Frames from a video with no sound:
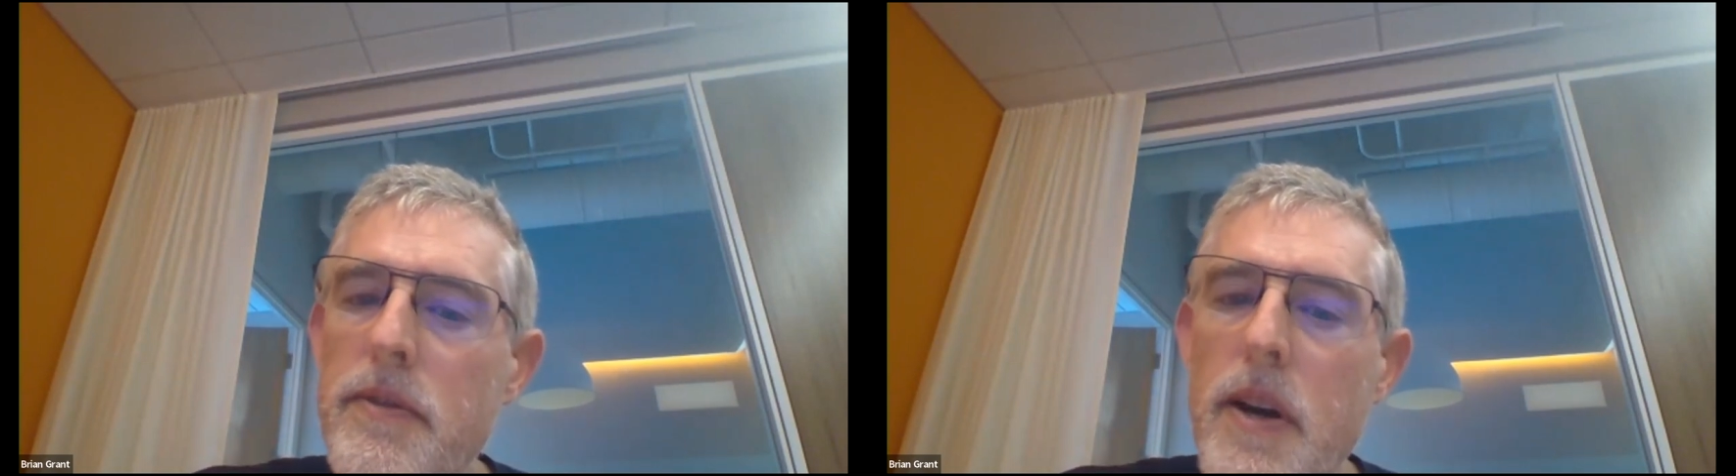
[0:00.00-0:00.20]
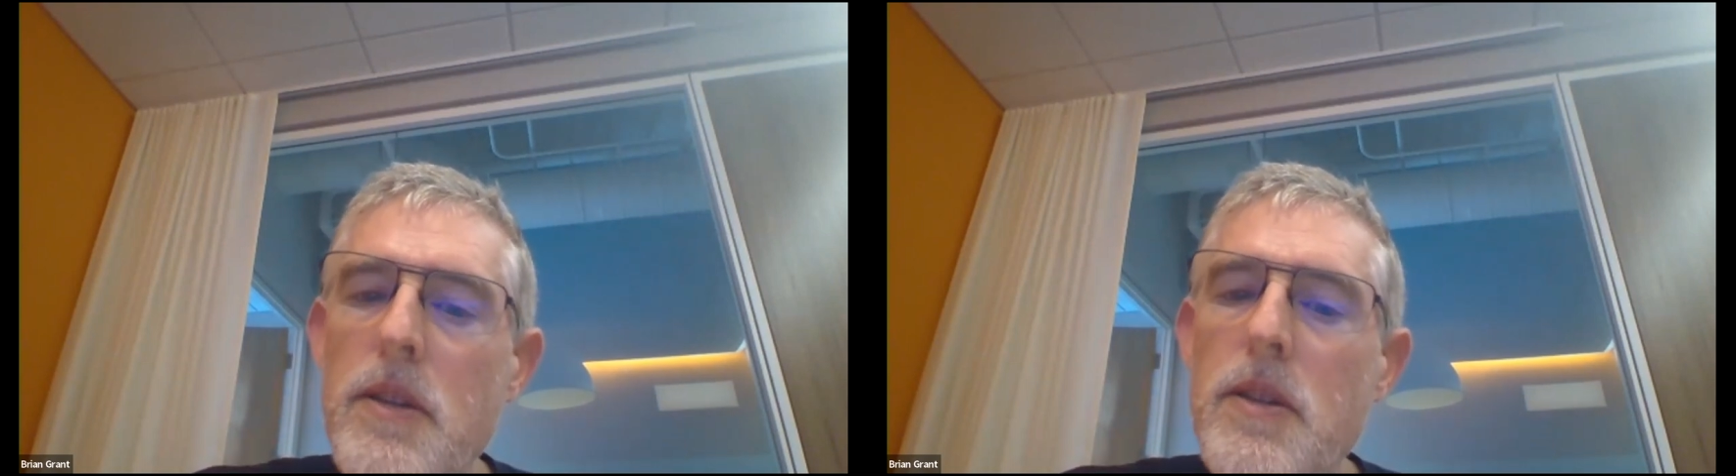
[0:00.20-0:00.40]

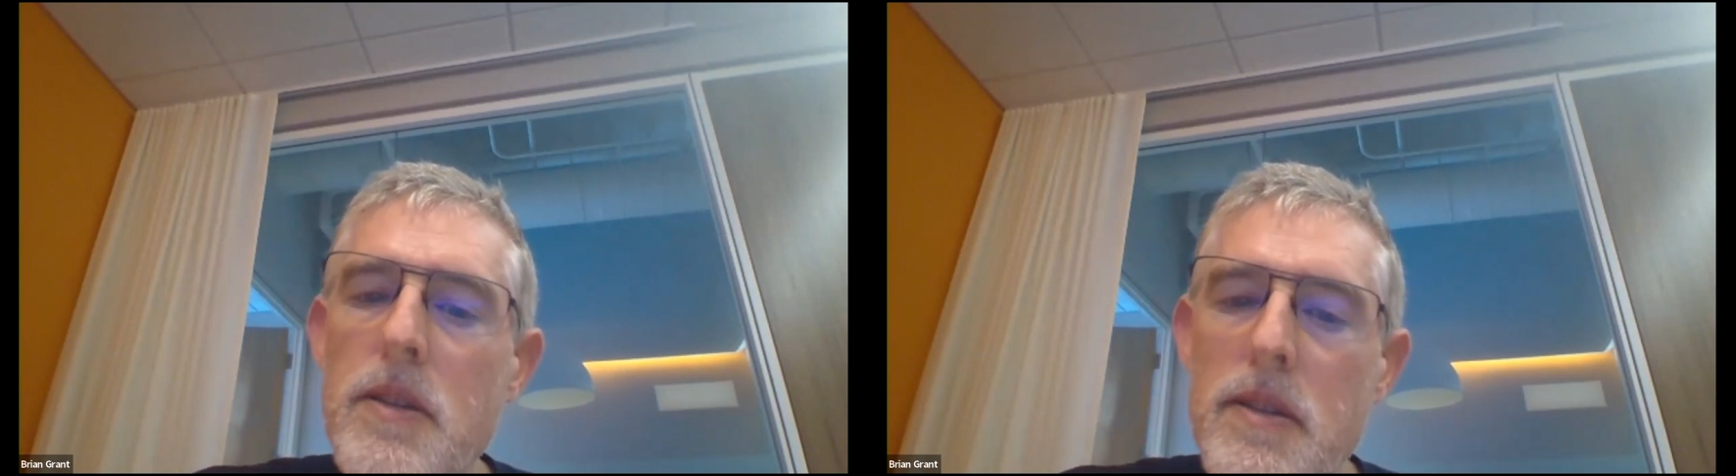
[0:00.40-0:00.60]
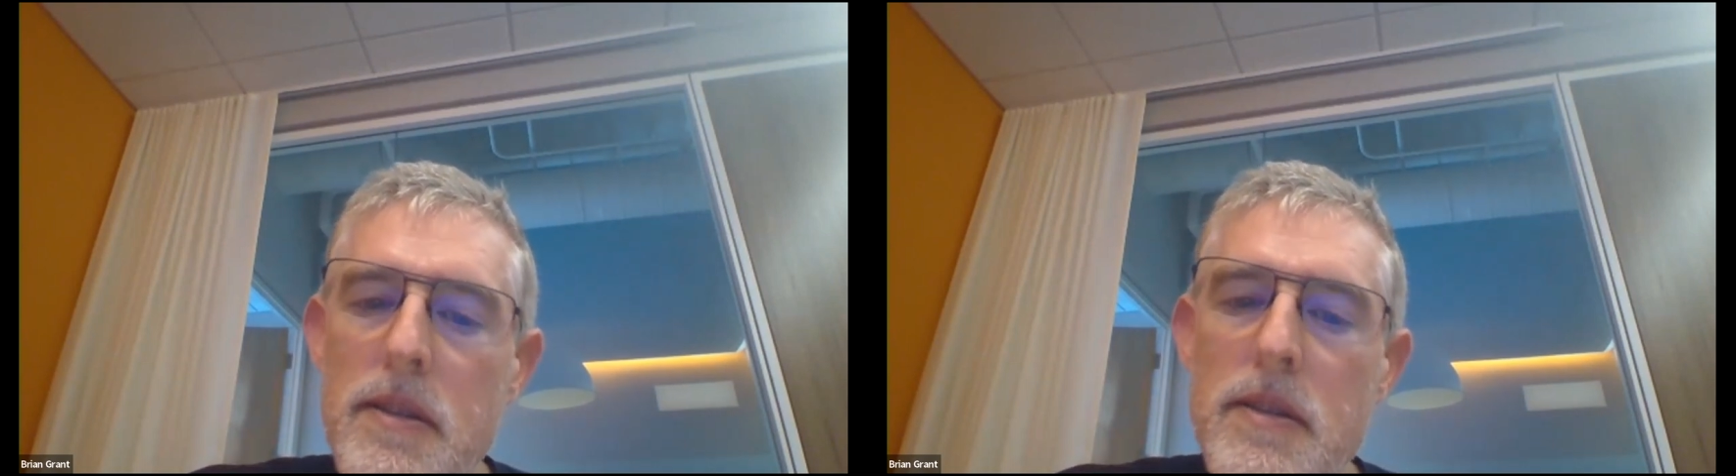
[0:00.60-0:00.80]

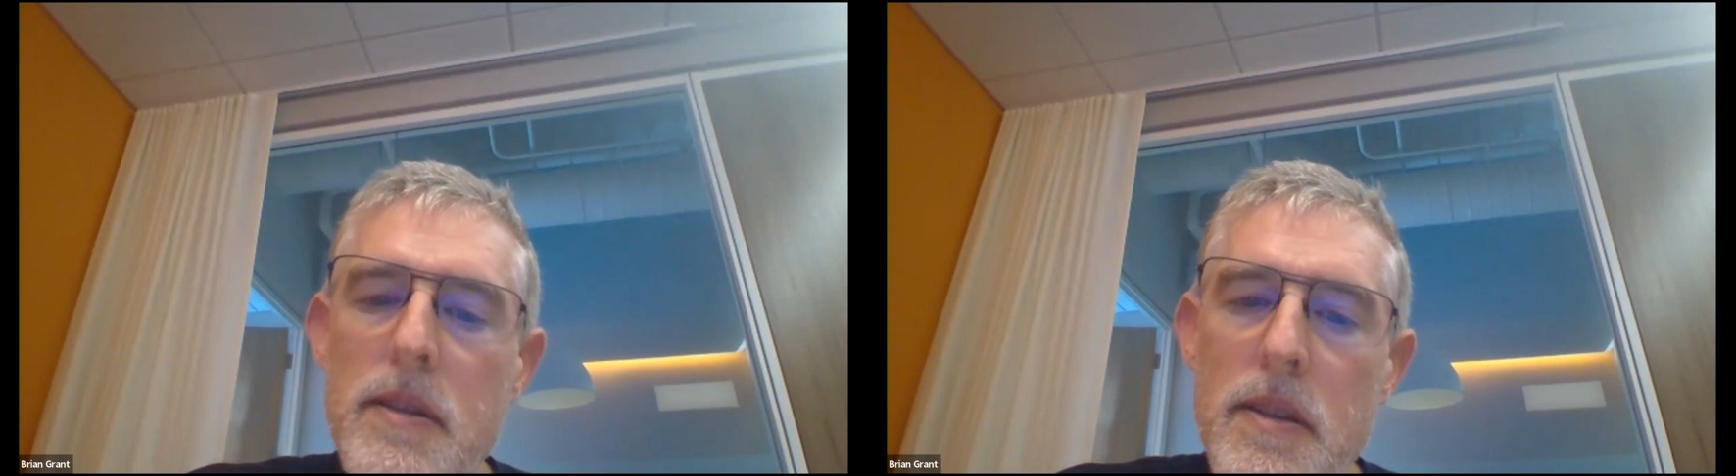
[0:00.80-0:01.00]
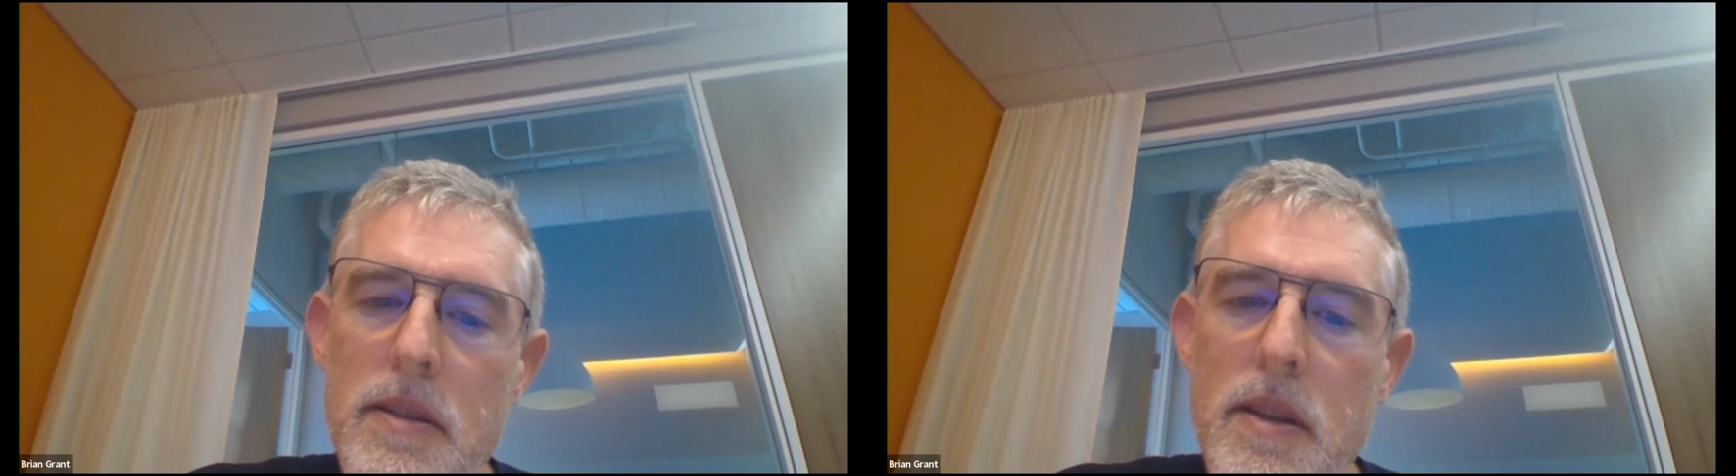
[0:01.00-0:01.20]
functions
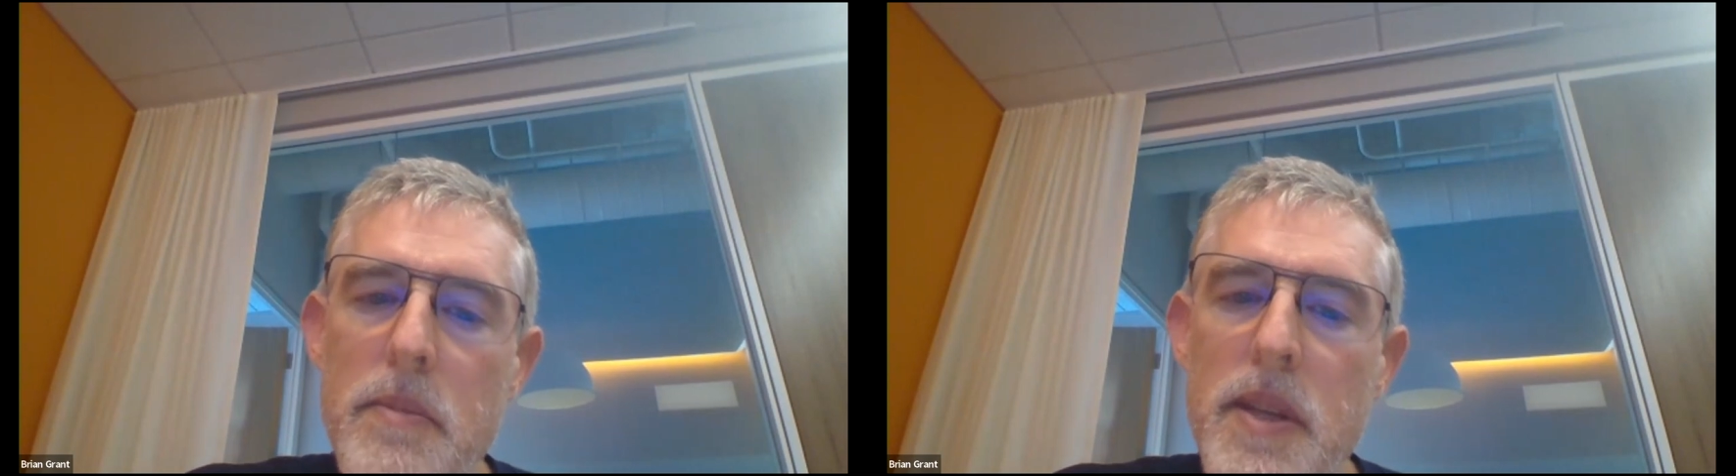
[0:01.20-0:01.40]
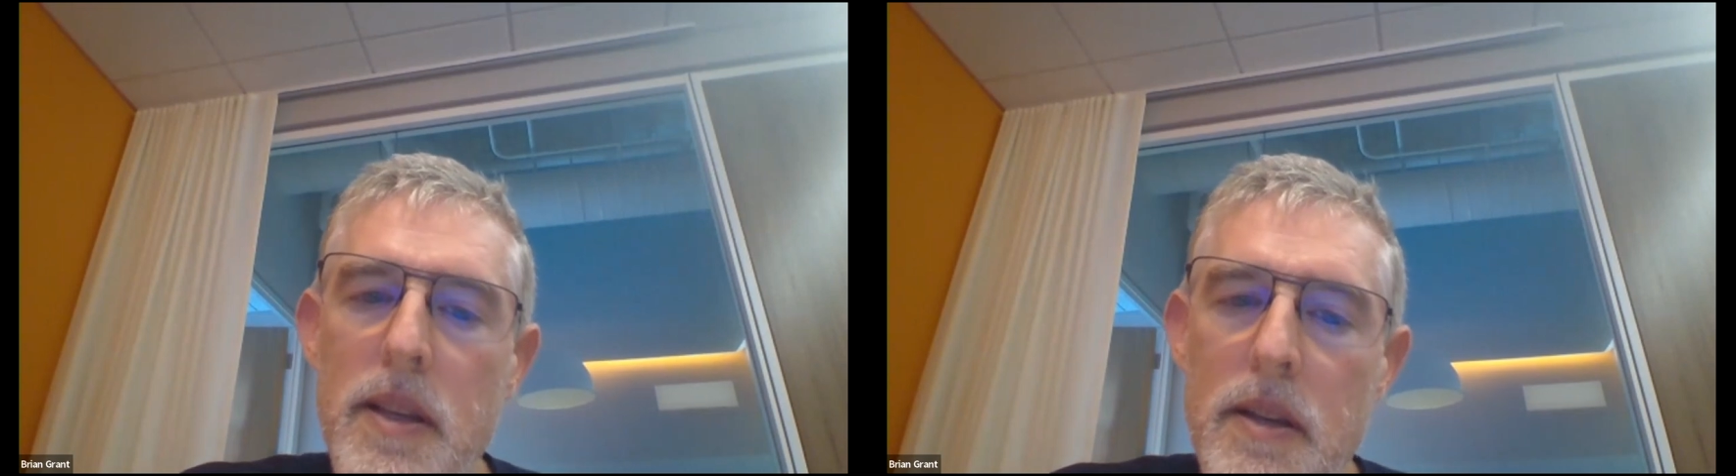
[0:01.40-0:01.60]
is
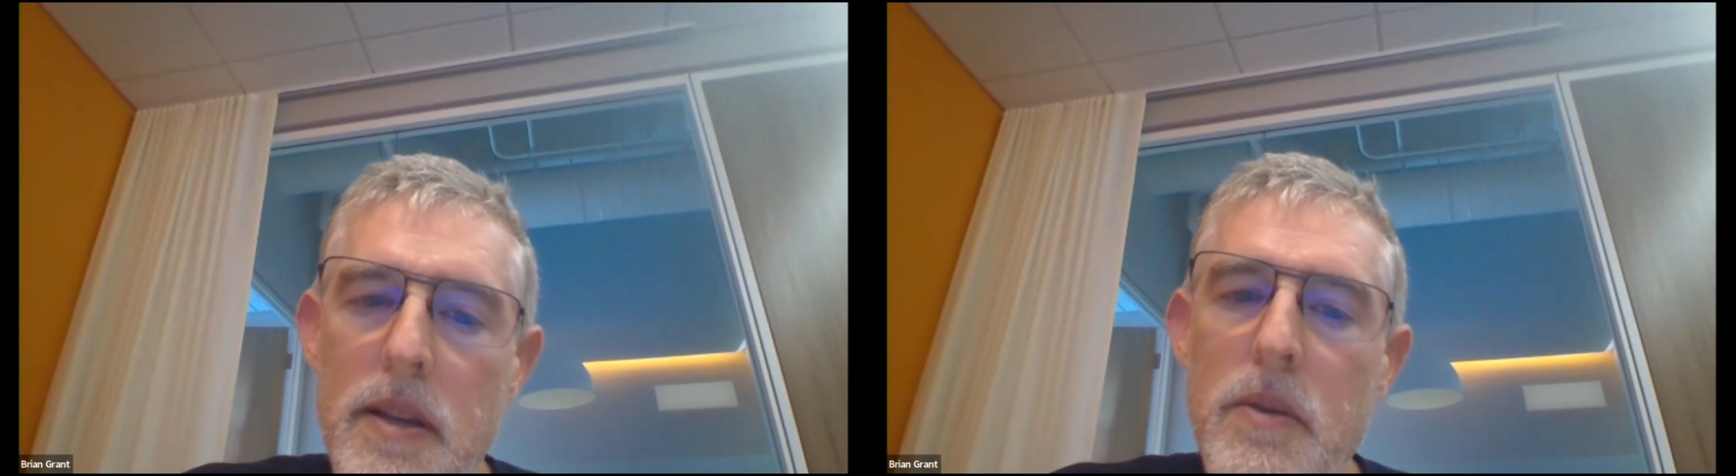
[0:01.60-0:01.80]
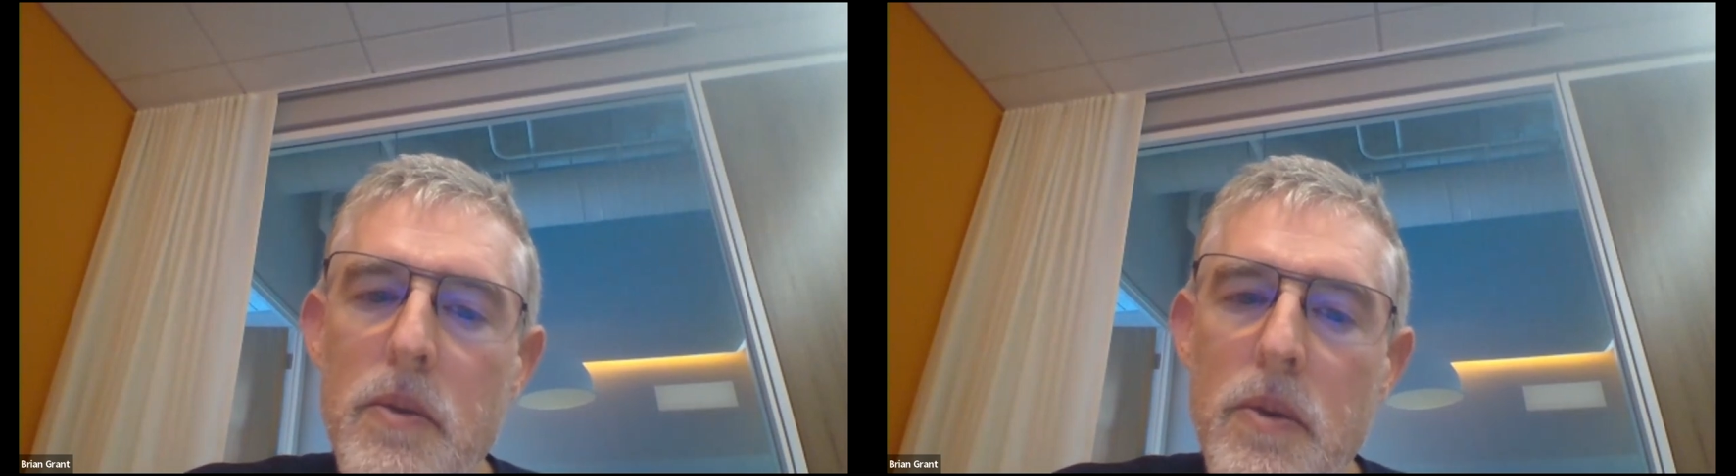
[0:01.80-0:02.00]
something
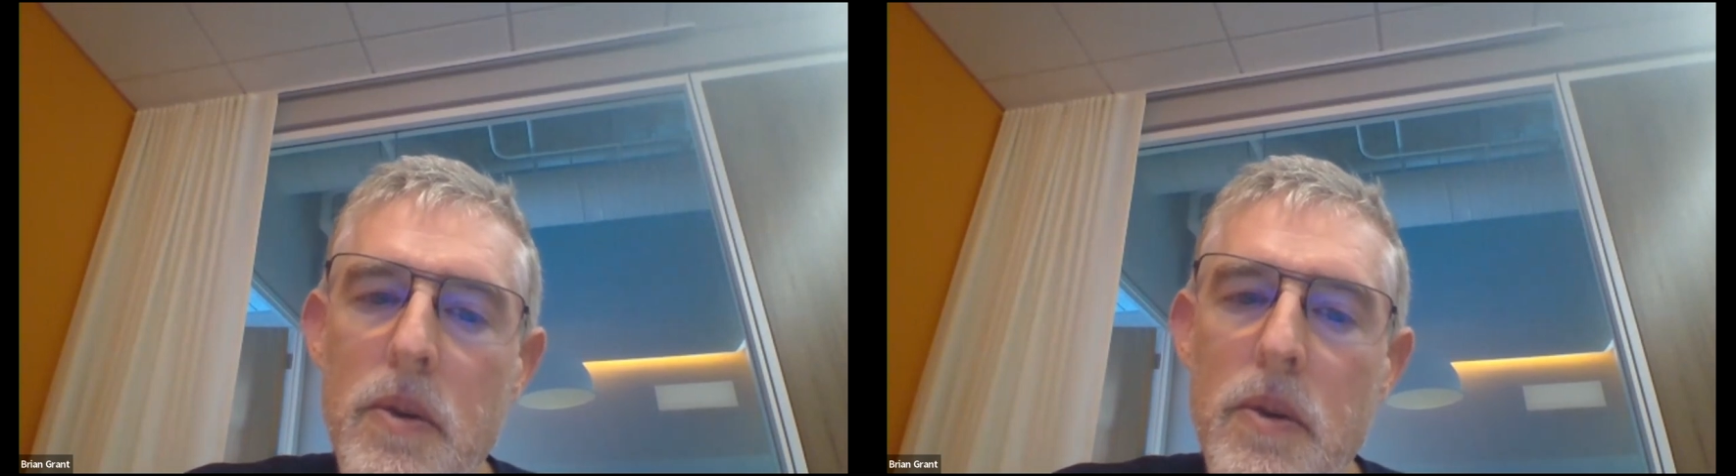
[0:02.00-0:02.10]
that